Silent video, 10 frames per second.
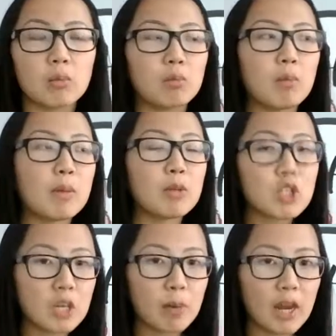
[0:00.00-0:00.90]
maybe
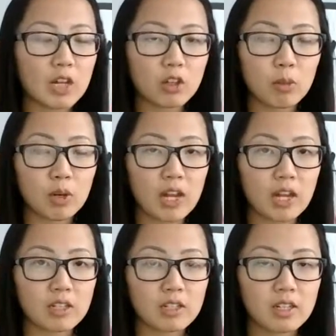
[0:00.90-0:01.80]
just keep a hand cream on
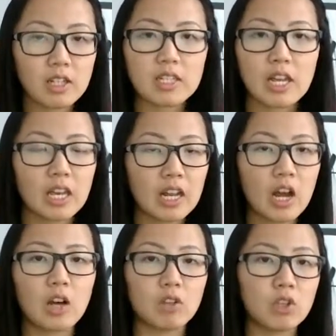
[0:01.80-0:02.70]
hand, take it
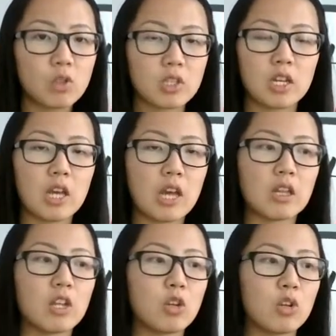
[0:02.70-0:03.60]
out, use it, and
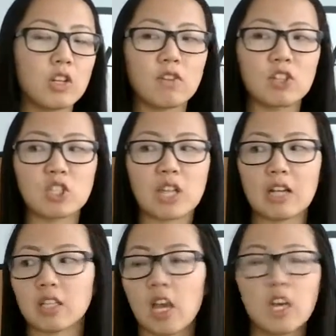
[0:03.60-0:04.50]
then you can even just
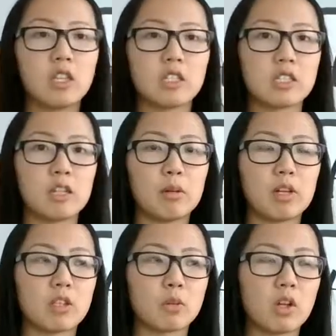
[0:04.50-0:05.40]
ask, hey, like, does anybody
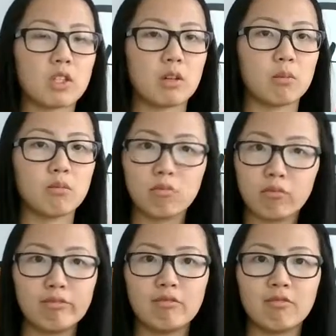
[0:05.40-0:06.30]
else want some?
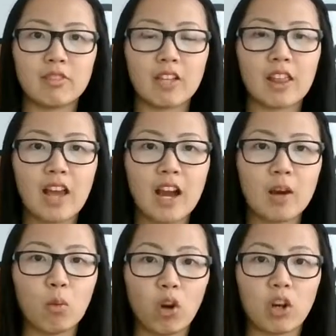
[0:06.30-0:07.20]
Like,
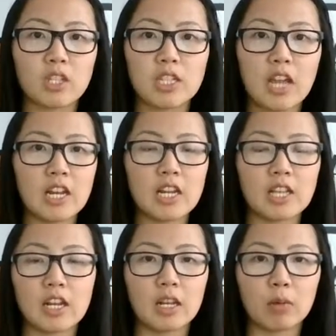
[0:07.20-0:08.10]
that works in any
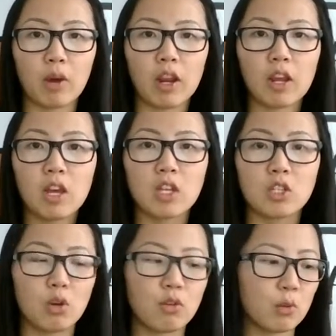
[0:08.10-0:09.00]
setting, right?
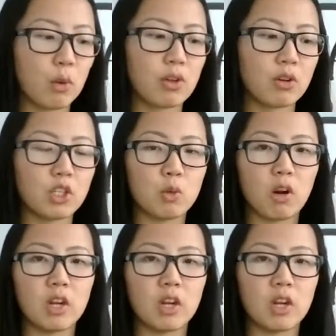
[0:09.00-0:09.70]
So whether you are